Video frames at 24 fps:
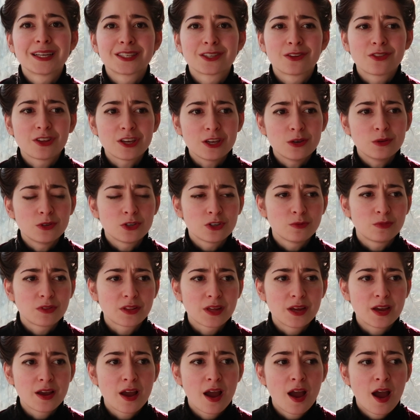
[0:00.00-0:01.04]
less on the YouTube
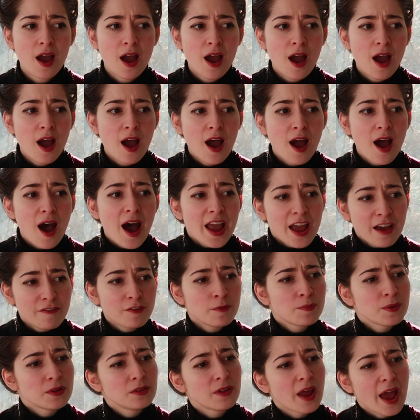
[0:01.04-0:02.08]
thing. I
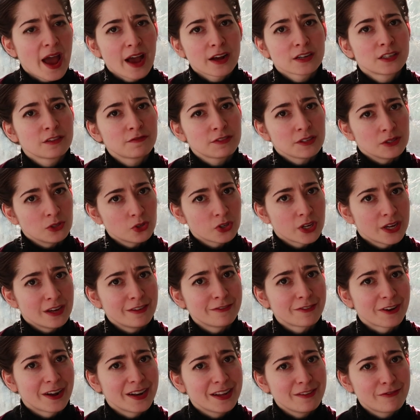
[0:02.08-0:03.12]
haven't been actively
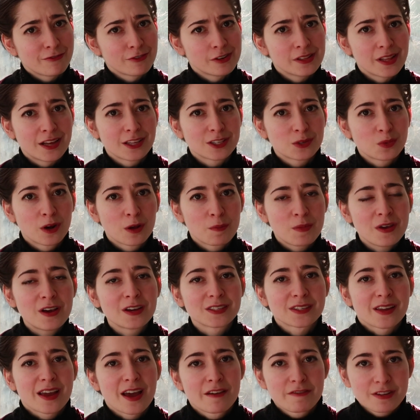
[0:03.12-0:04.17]
looking for any freelance work
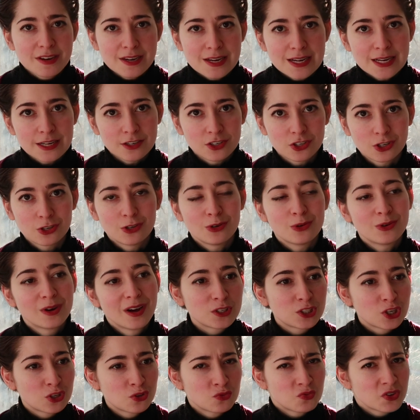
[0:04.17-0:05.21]
because I haven't needed to,
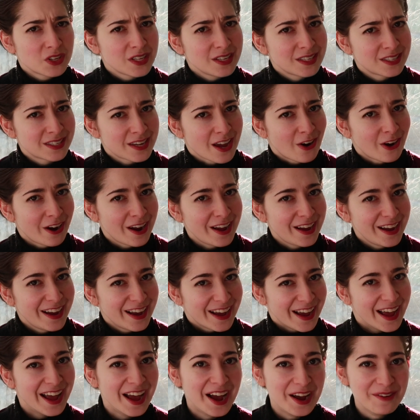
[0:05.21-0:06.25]
which is really
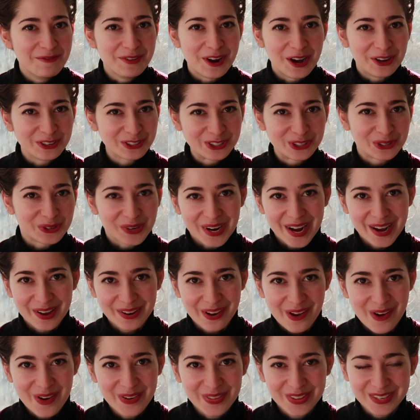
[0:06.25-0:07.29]
scary. I'm not sure
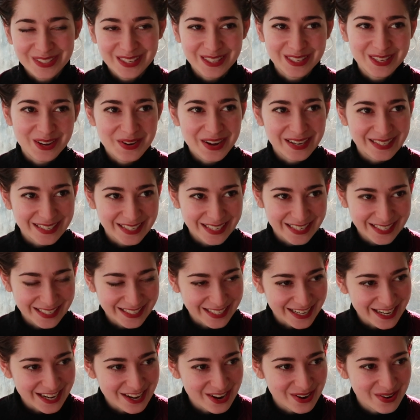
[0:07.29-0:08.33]
how long this is going to
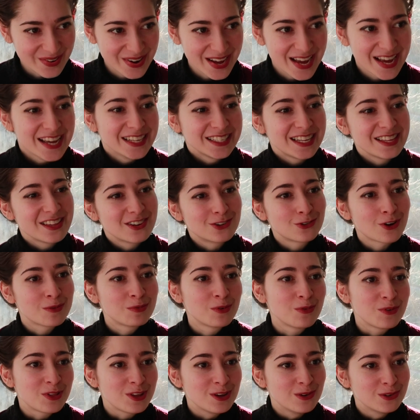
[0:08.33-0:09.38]
continue. See, the
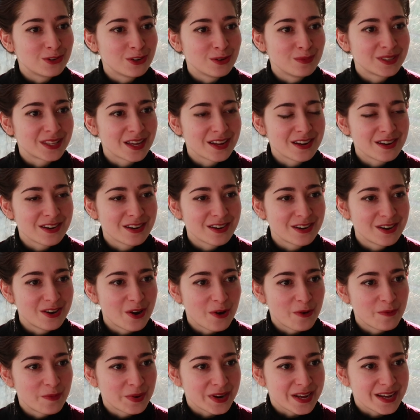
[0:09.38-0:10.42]
trouble with YouTube is that
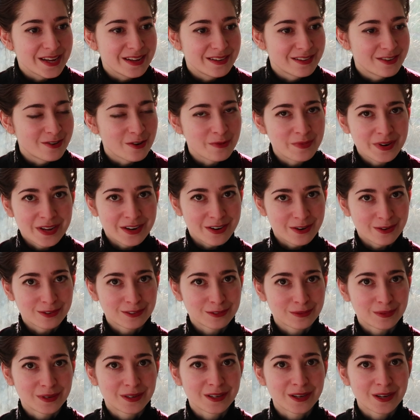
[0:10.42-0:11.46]
nobody
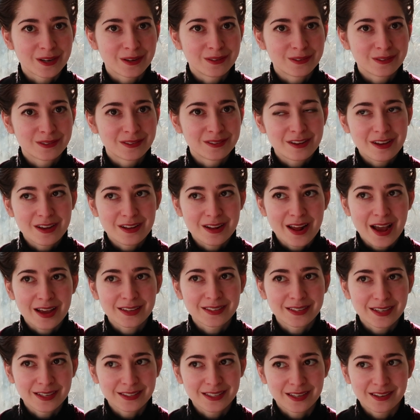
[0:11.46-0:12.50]
knows where it goes. It
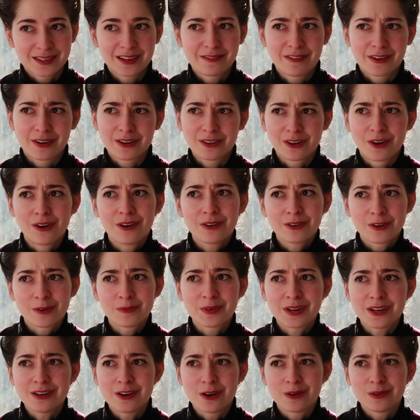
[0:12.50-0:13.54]
hasn't existed very long.
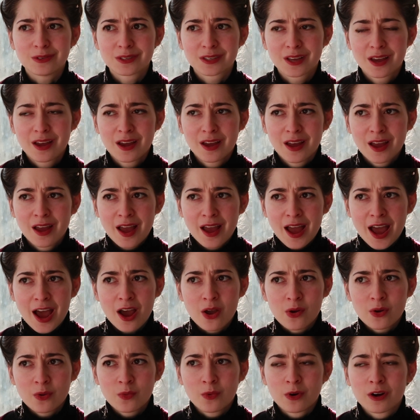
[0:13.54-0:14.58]
Nobody knows
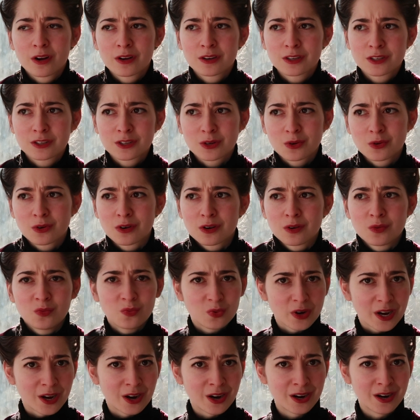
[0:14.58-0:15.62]
how it works or
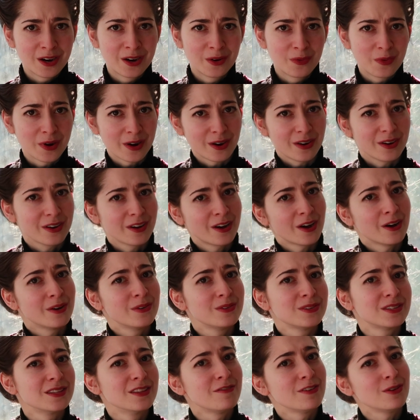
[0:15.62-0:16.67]
where it
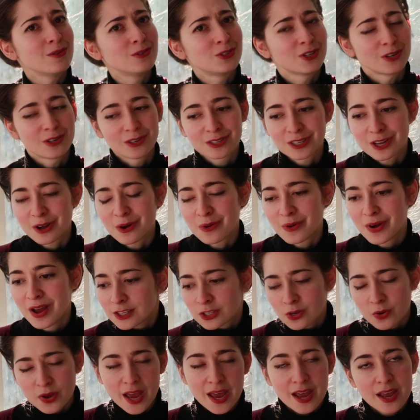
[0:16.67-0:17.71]
goes in the future. So
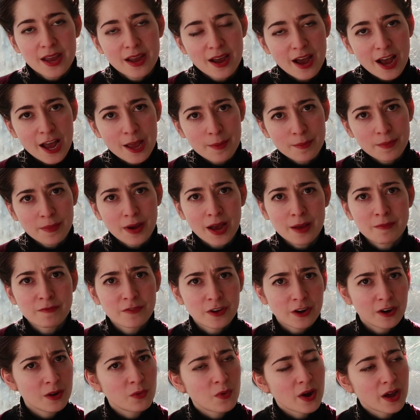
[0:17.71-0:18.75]
it's okay. I'm
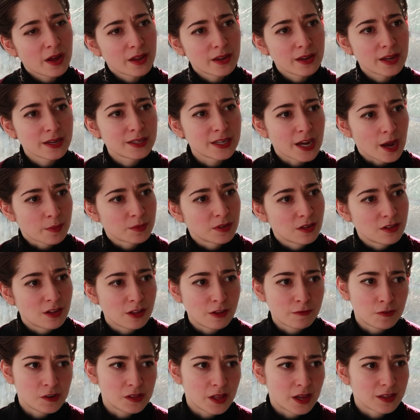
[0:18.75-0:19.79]
very well adapted to
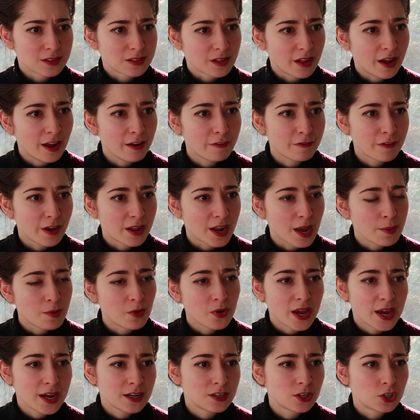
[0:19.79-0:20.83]
the freelance life, and I'm
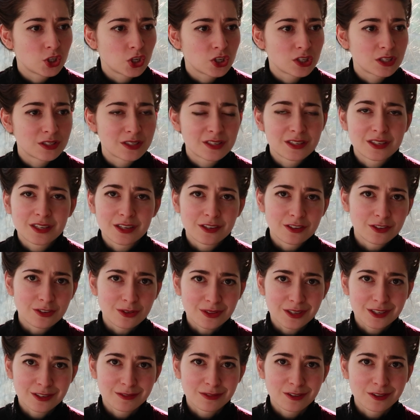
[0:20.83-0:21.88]
okay to just sit and
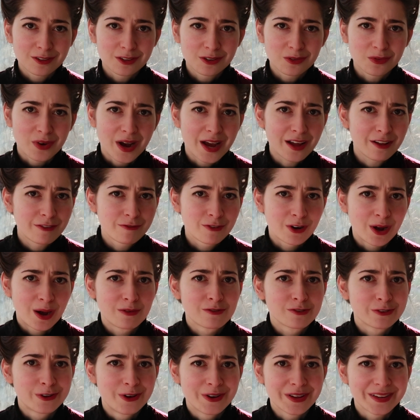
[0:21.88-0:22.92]
do this for a little while, for
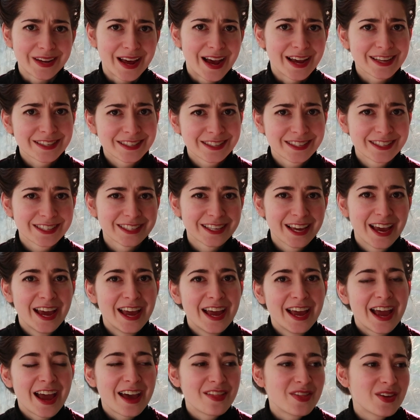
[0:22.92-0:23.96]
however long it lasts,
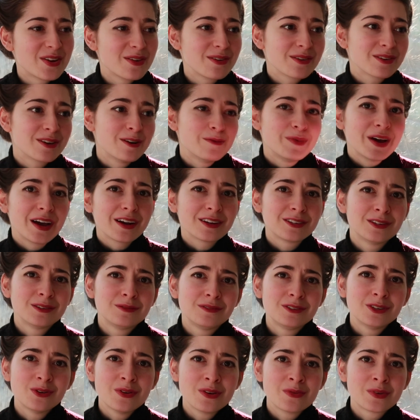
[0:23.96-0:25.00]
and then I'll go back
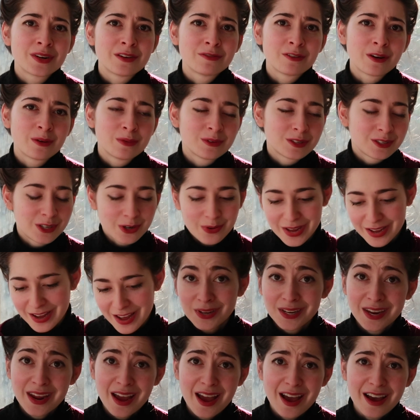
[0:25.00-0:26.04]
to doing whatever I was doing.
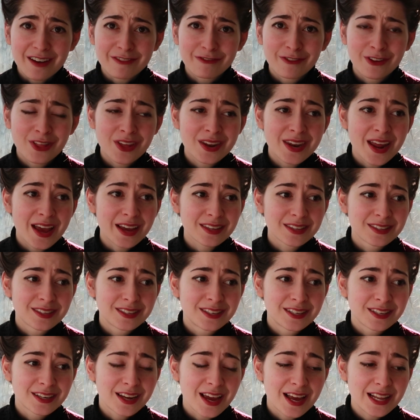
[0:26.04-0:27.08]
But yeah, for the
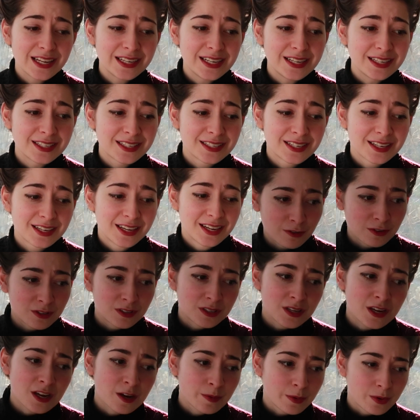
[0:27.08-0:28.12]
next, at least
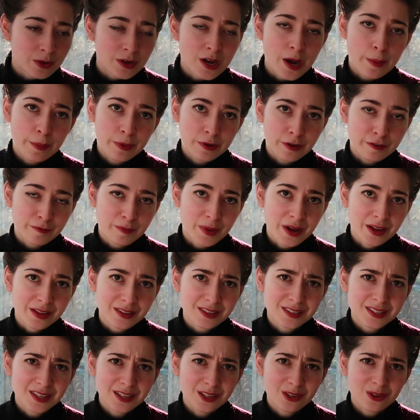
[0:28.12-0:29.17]
foreseeable couple of
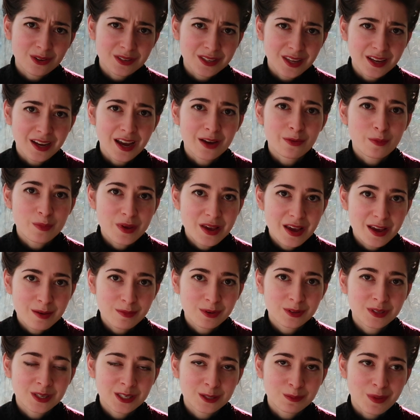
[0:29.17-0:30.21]
months, it looks like I will be
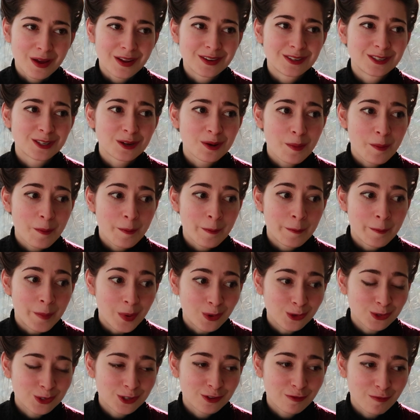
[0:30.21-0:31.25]
able to spend
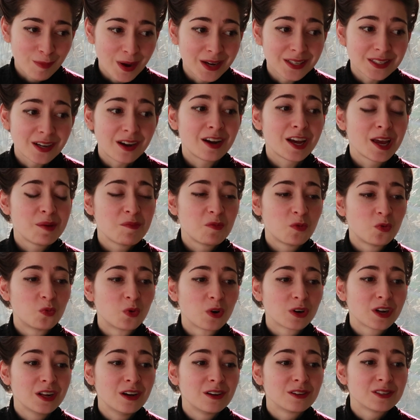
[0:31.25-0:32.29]
most of my time
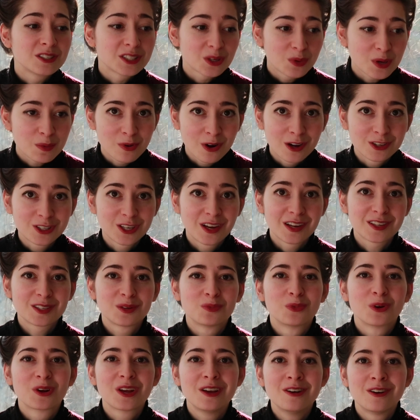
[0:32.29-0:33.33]
working on sewing projects,
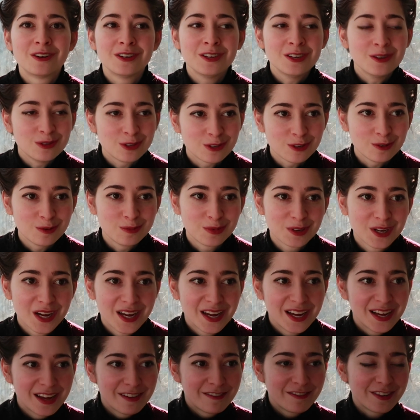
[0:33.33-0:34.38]
working on YouTube
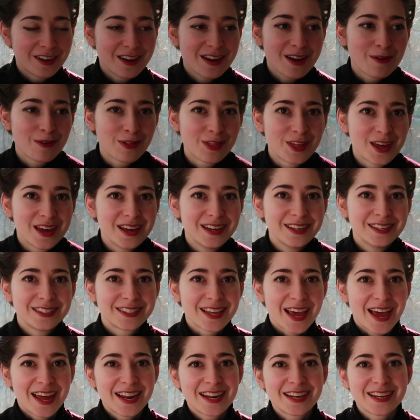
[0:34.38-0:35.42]
video
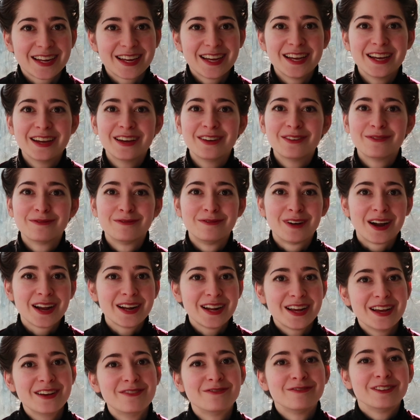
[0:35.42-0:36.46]
things, editing,
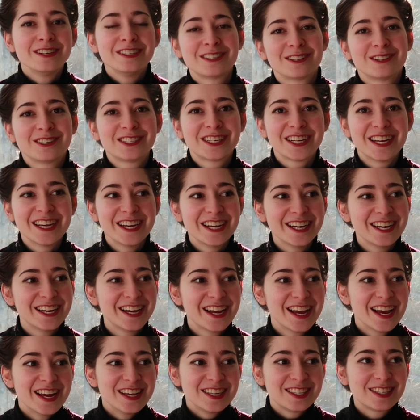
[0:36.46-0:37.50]
writing,
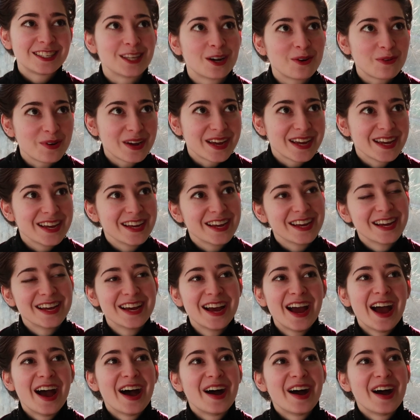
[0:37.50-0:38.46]
researching, sewing.